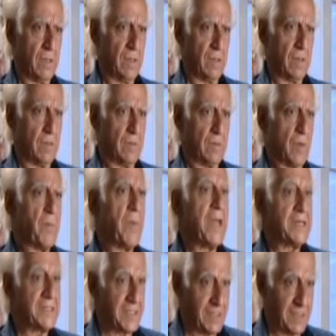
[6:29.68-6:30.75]
You know,
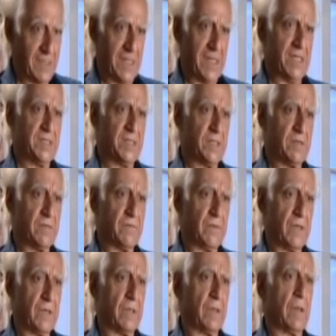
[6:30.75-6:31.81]
amazingly easy to
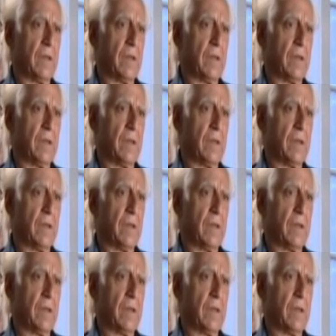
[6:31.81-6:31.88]
defeat.